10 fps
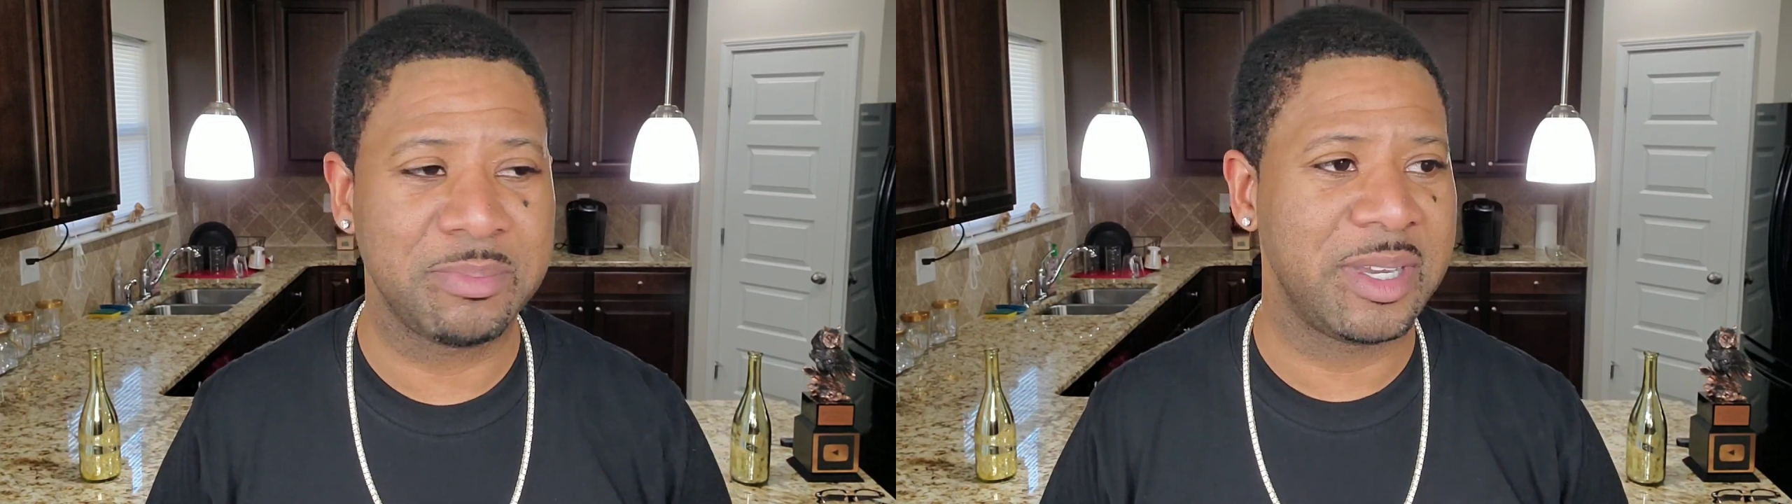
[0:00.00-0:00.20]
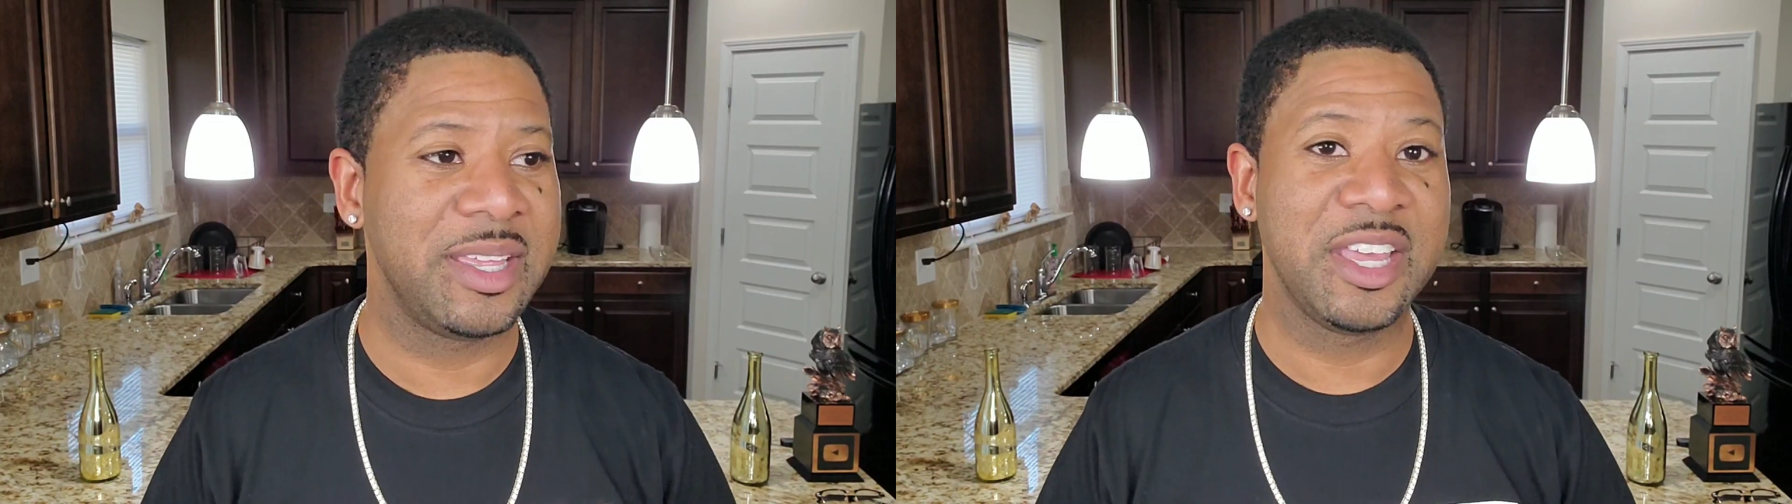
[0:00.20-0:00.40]

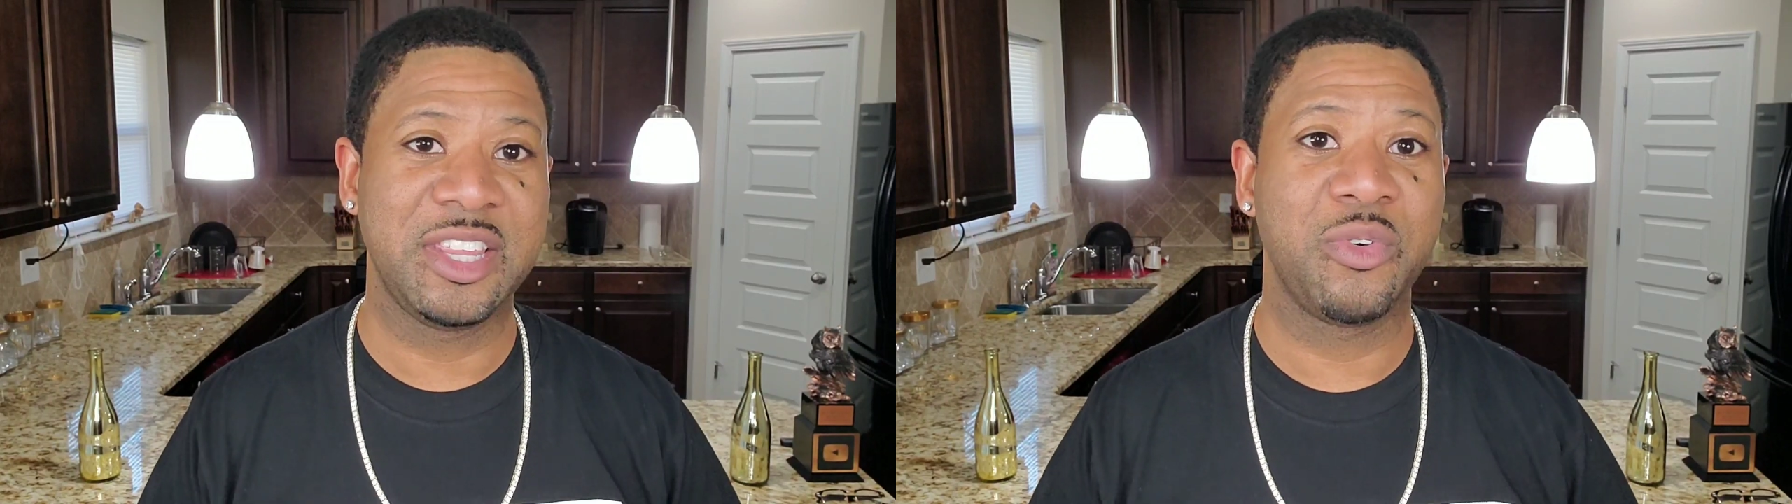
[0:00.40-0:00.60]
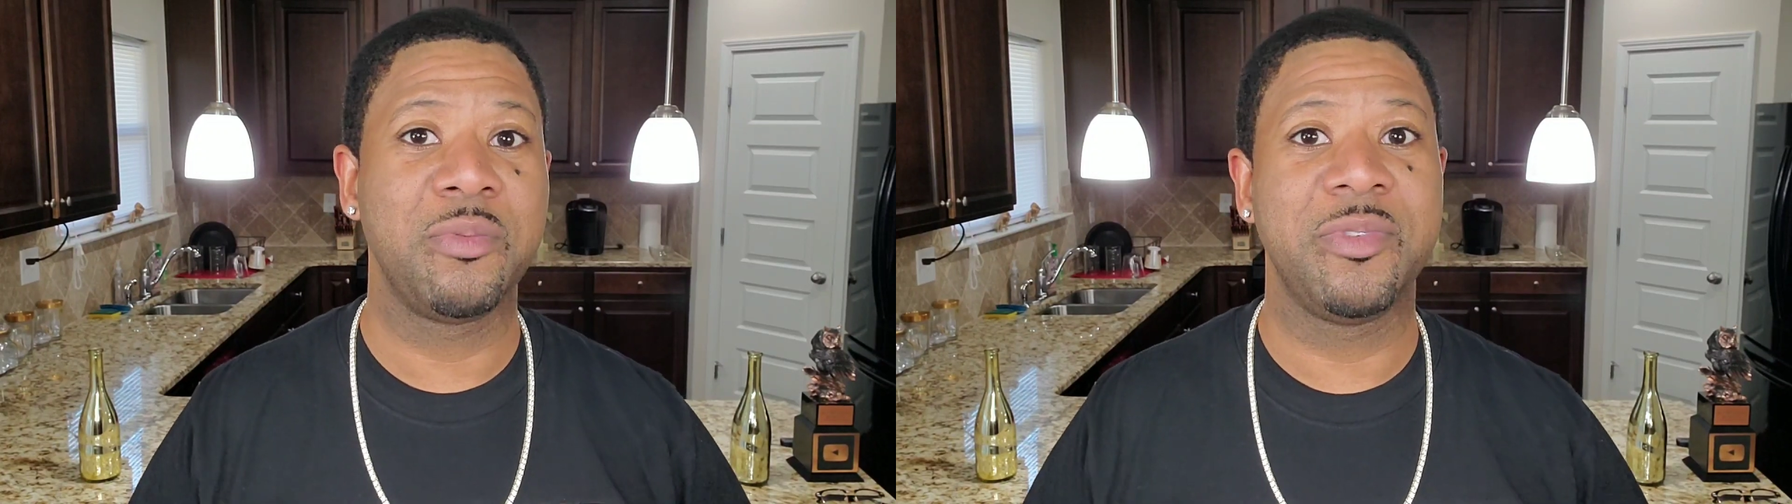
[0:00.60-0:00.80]
but
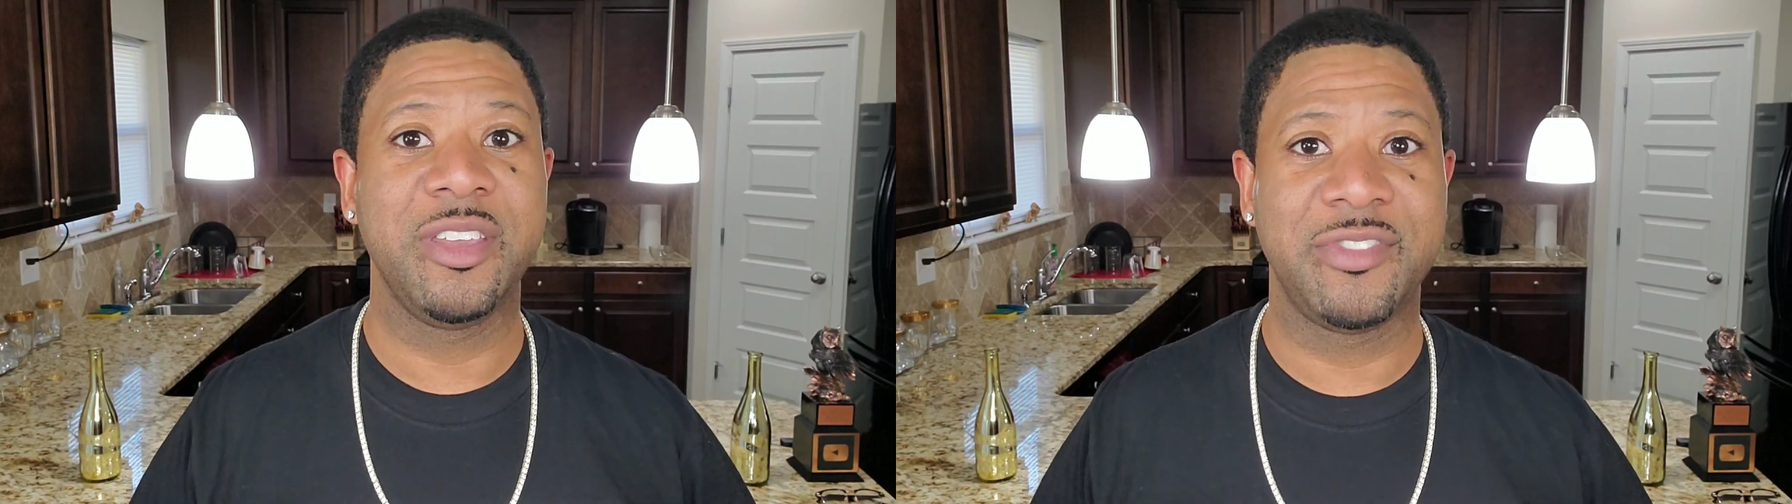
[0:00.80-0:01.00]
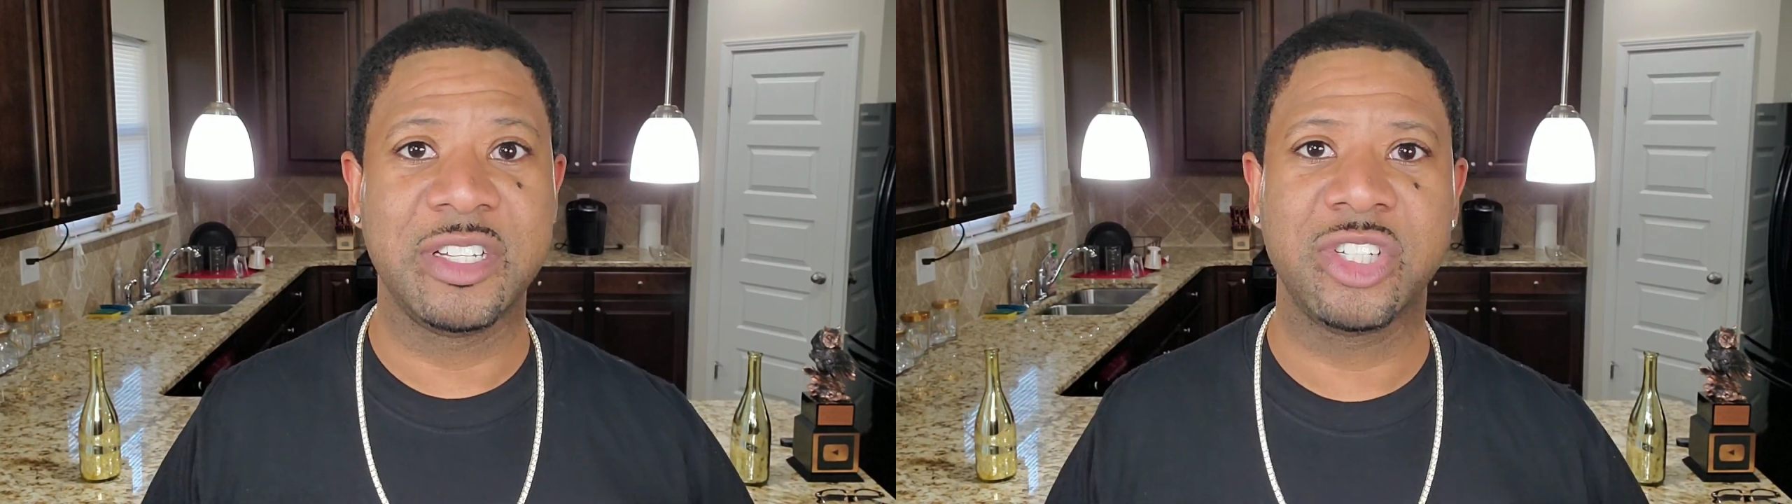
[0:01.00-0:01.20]
they will
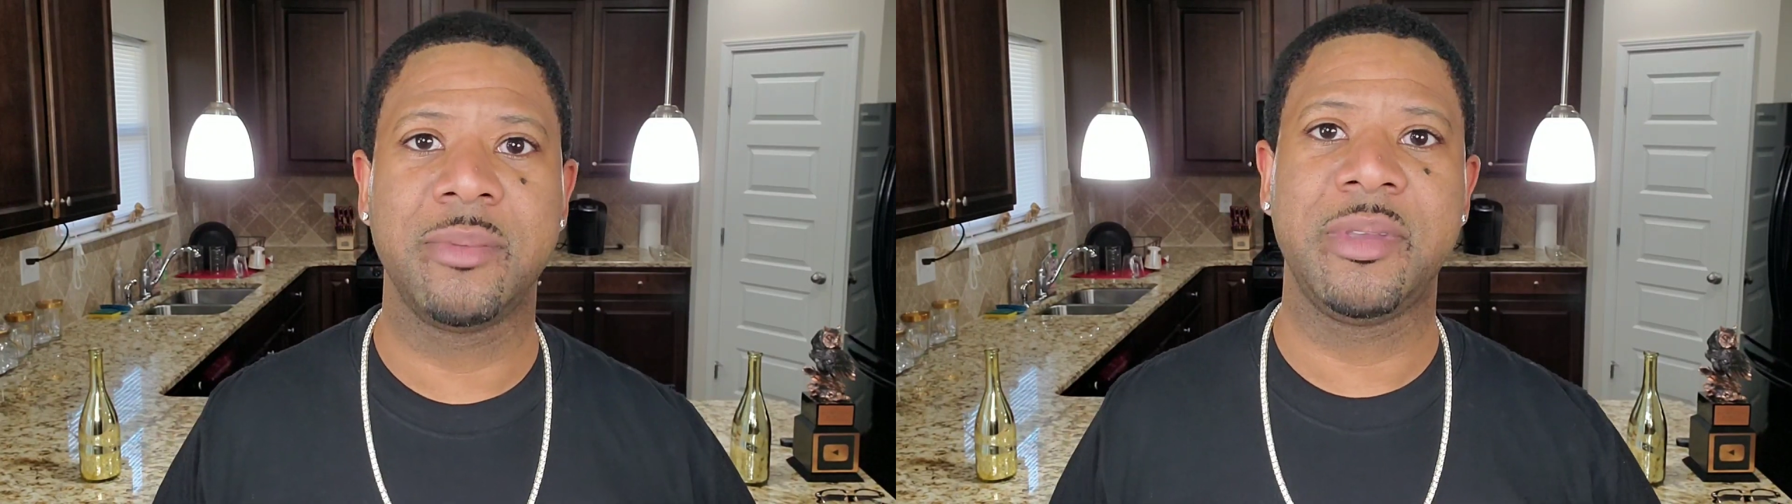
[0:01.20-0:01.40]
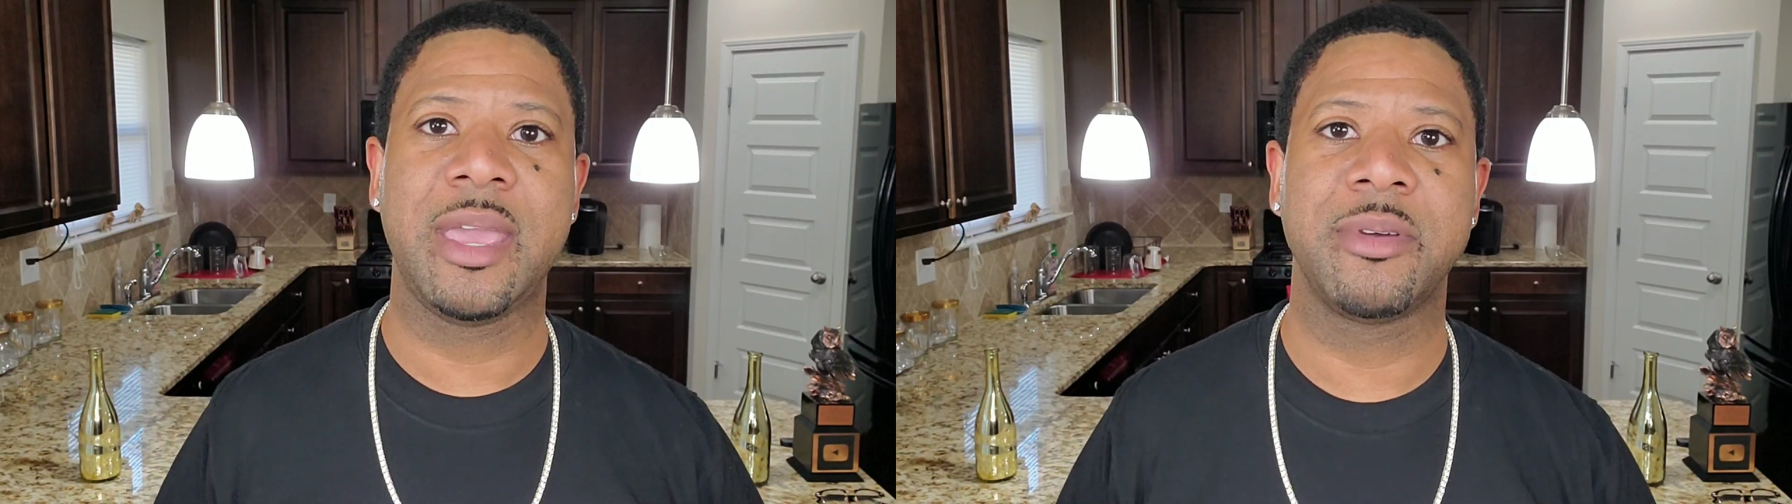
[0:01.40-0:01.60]
eventually
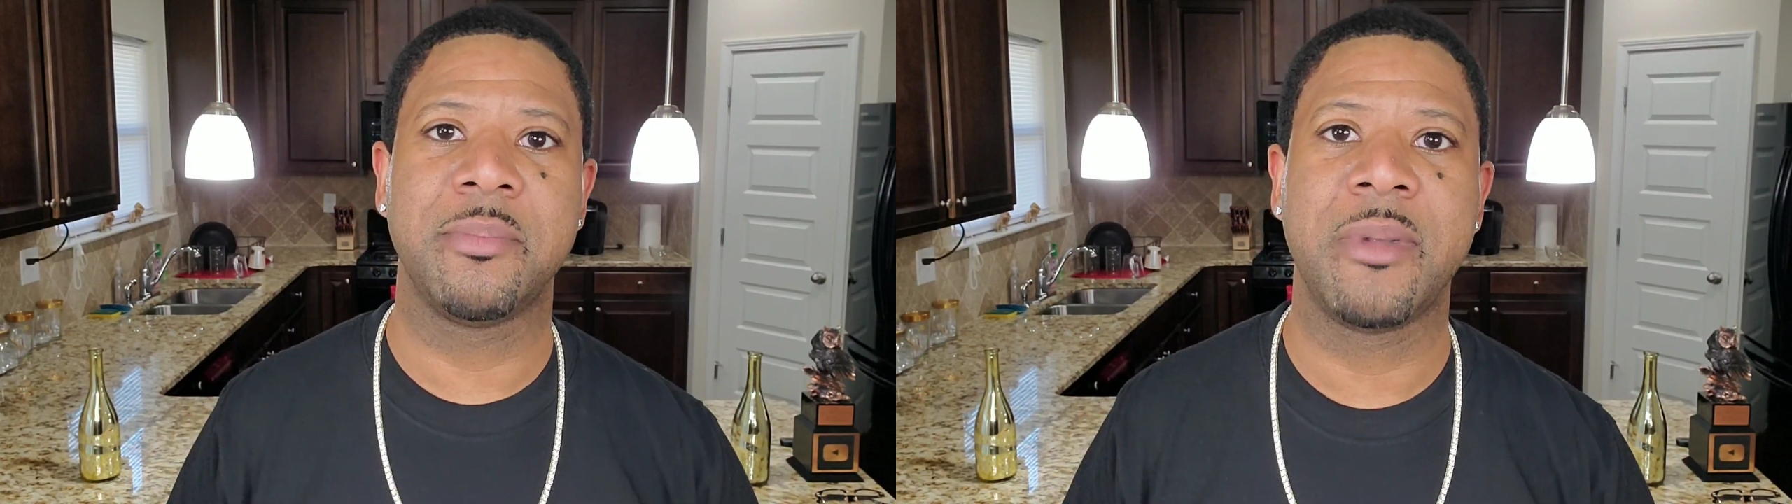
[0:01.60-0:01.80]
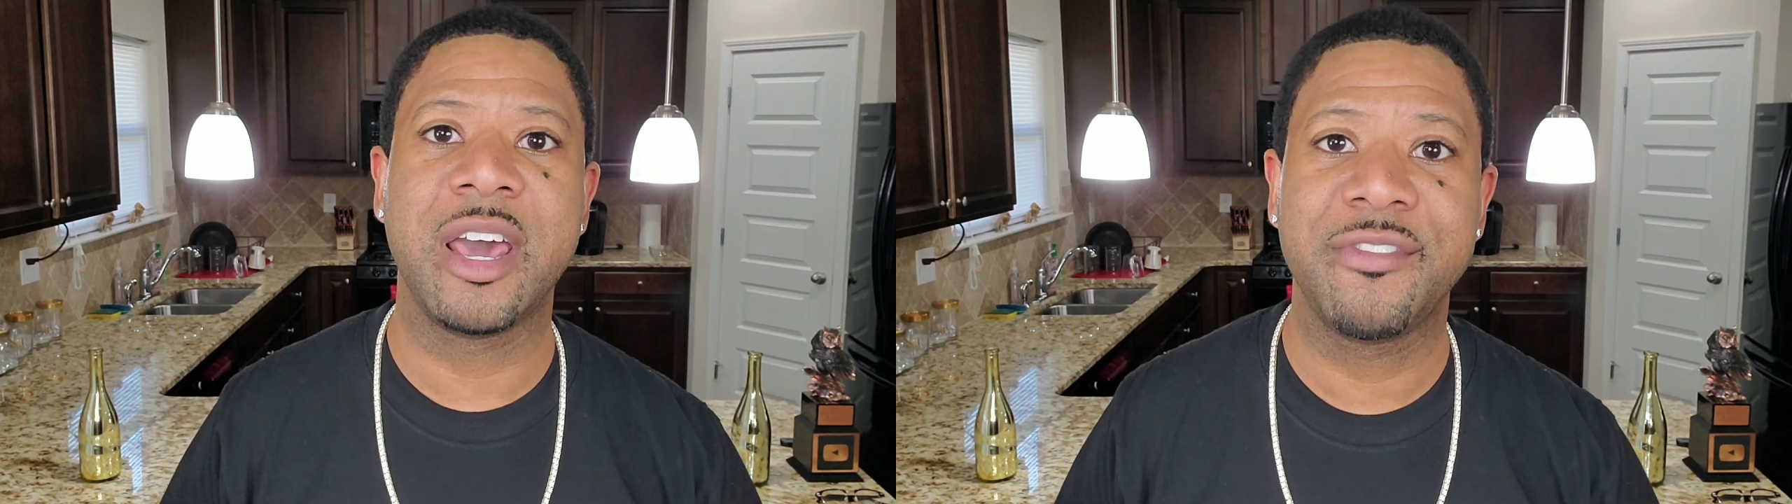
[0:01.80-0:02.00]
be able to
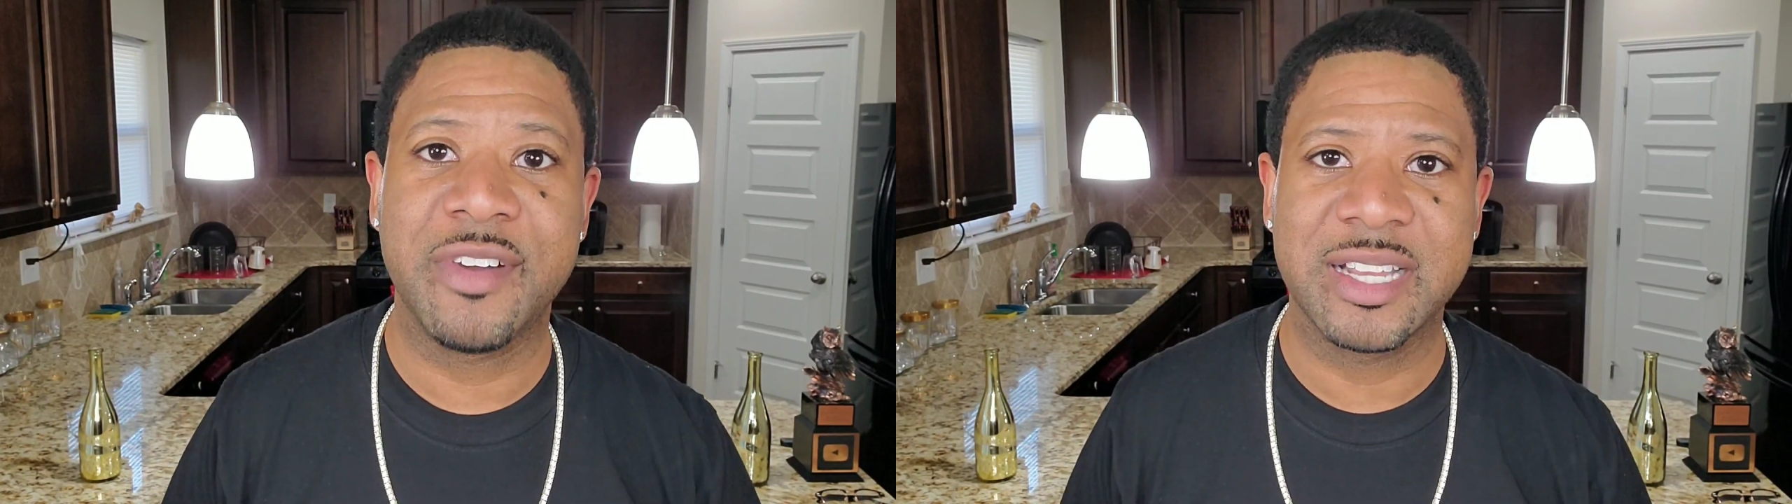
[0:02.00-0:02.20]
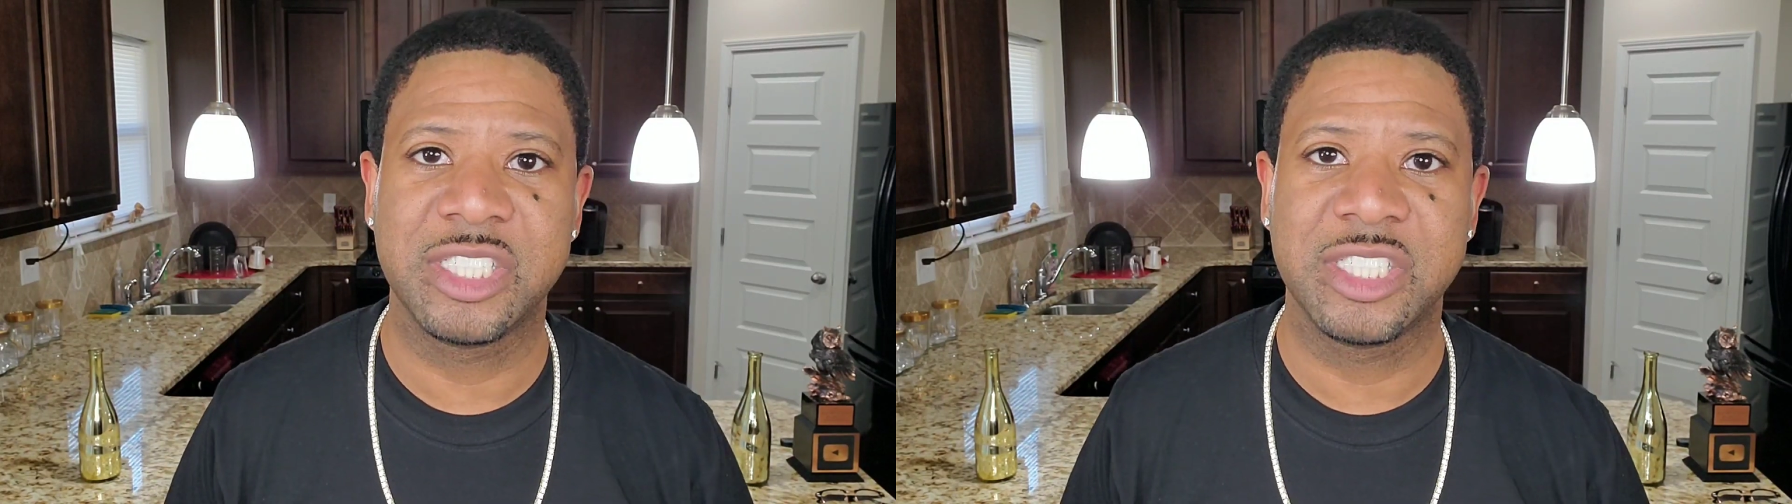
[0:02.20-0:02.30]
modify